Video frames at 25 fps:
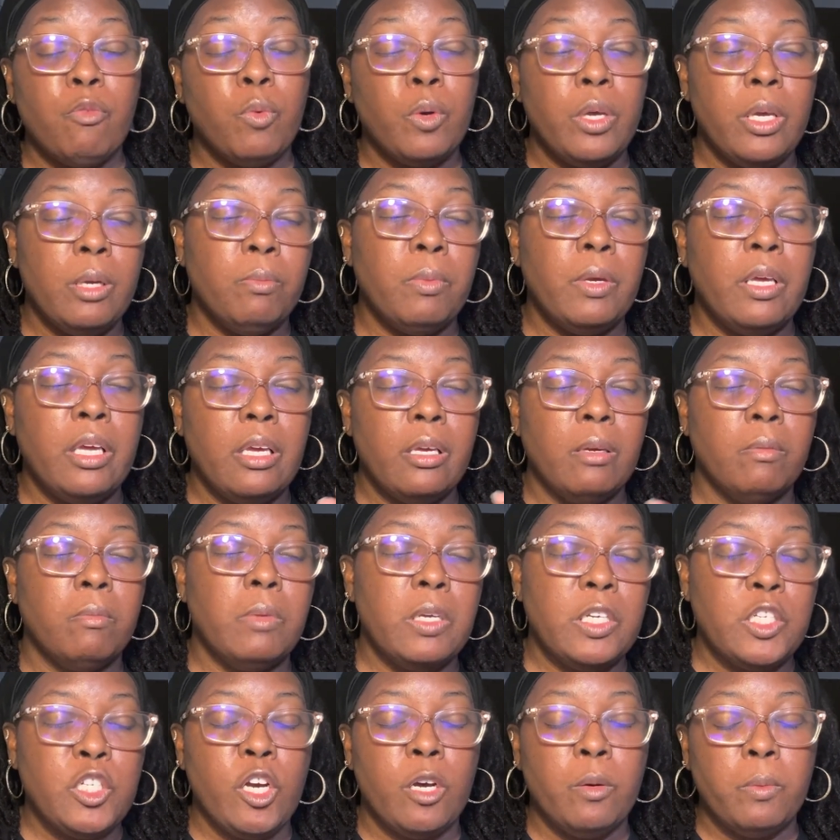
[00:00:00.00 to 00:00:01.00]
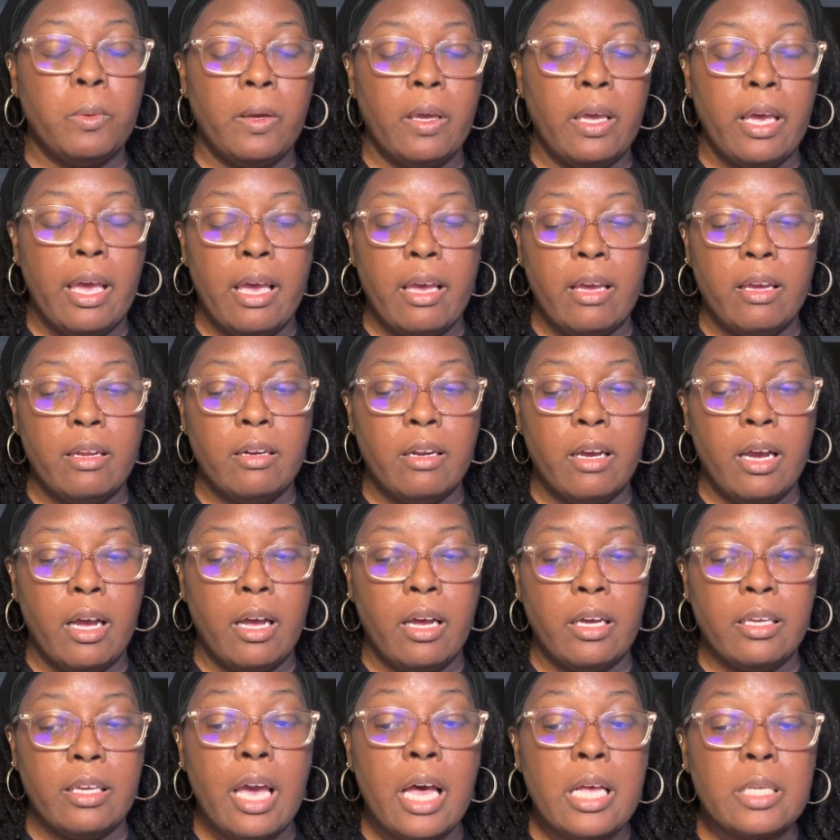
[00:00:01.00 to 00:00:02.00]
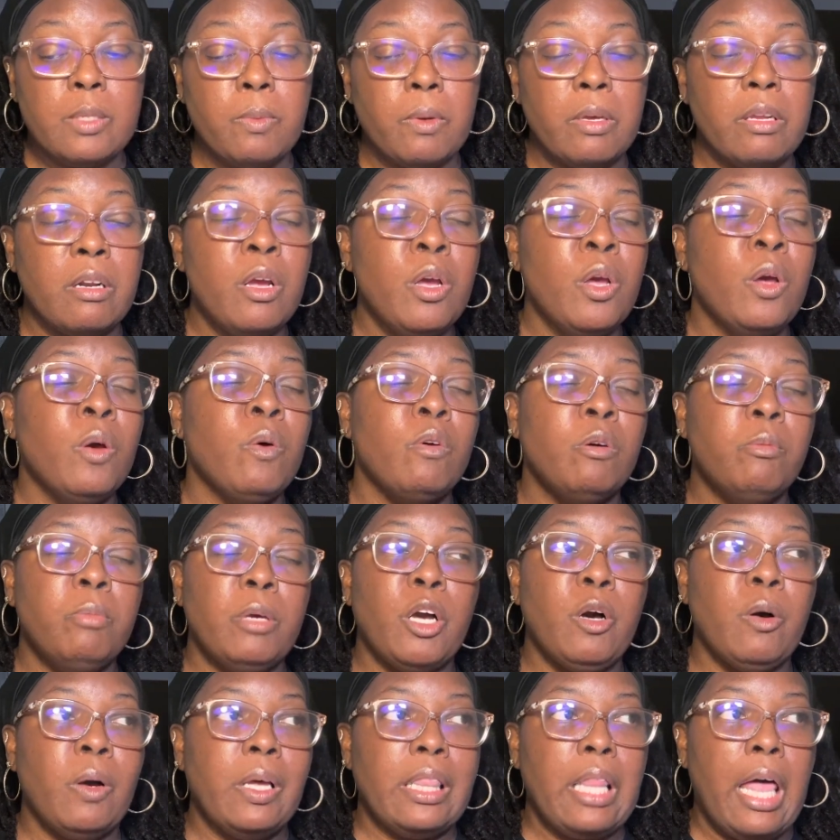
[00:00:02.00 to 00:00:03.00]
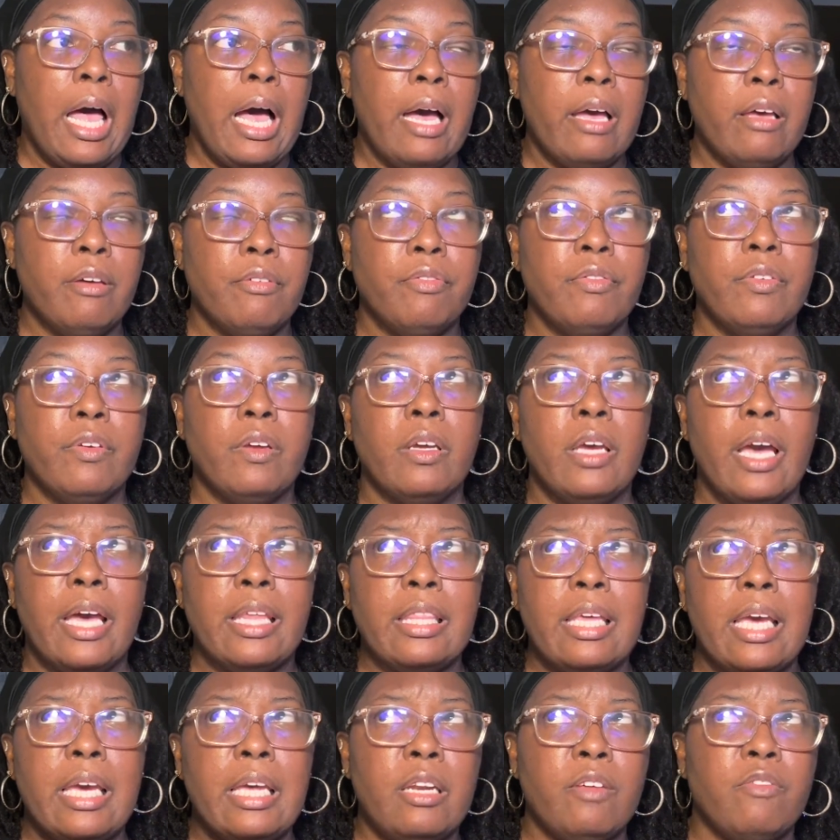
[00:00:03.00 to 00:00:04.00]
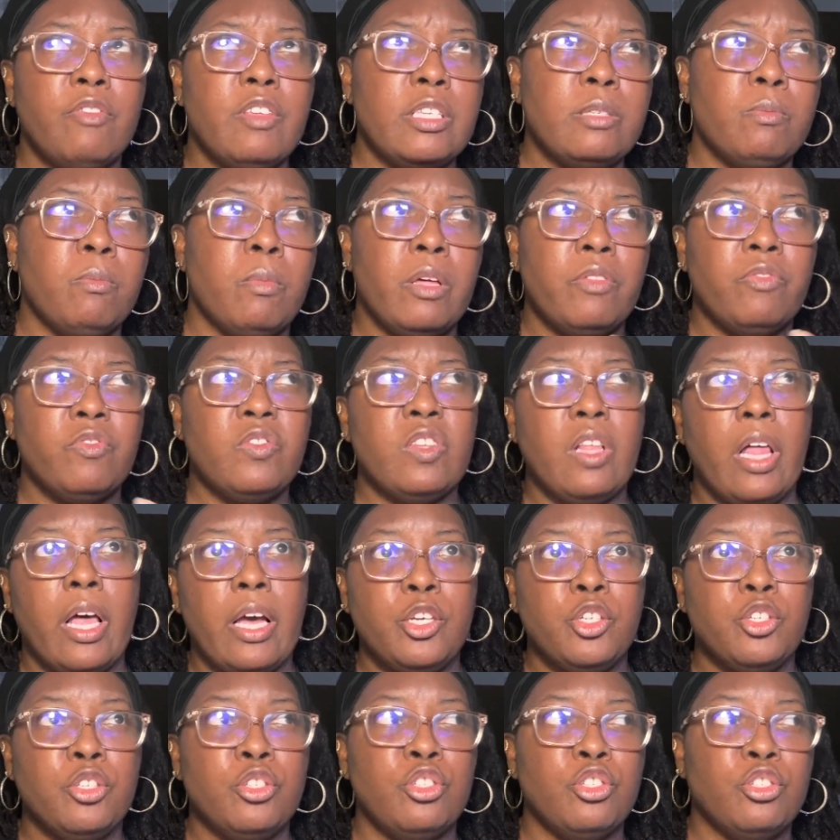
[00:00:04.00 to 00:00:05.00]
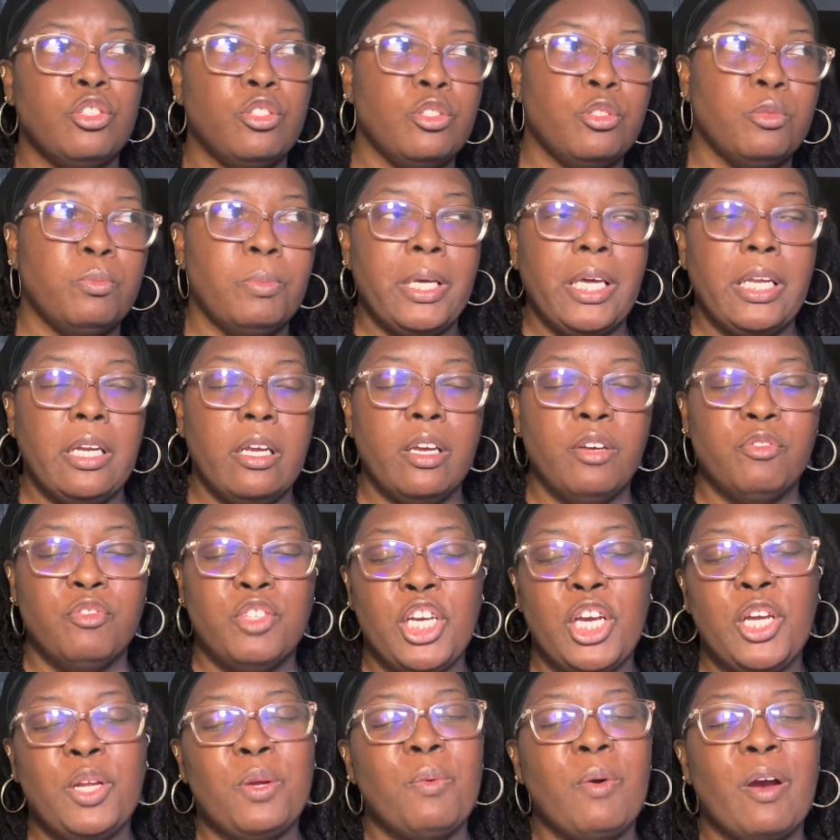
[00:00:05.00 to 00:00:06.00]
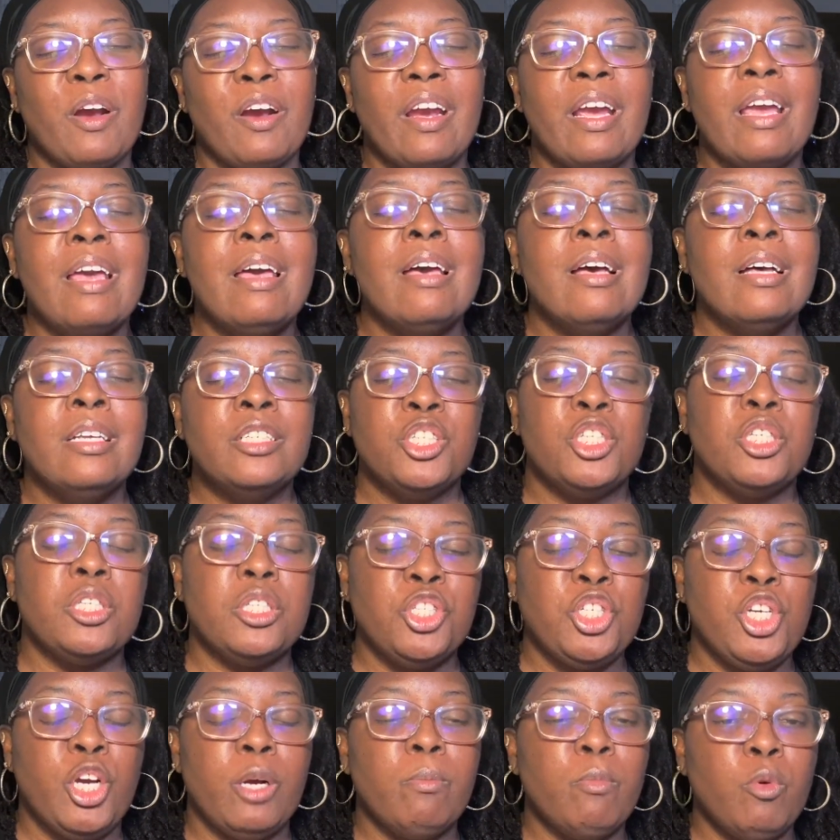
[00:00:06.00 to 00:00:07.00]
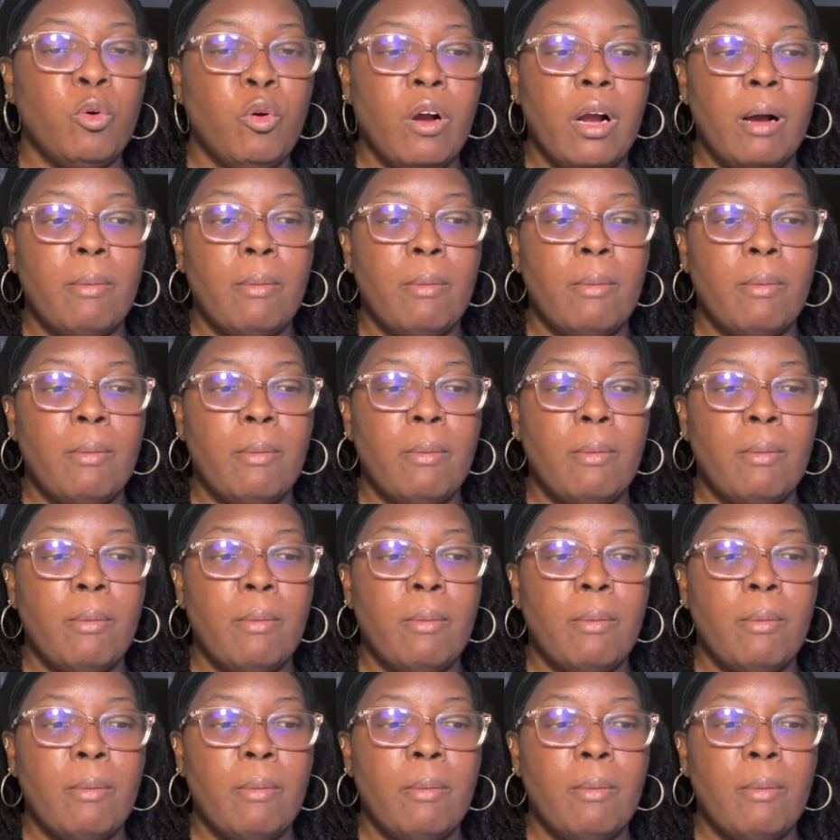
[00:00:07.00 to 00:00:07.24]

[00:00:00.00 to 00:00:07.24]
We being me, and uh, Yasmin will be going live at the end of this month slash beginning of January just to share more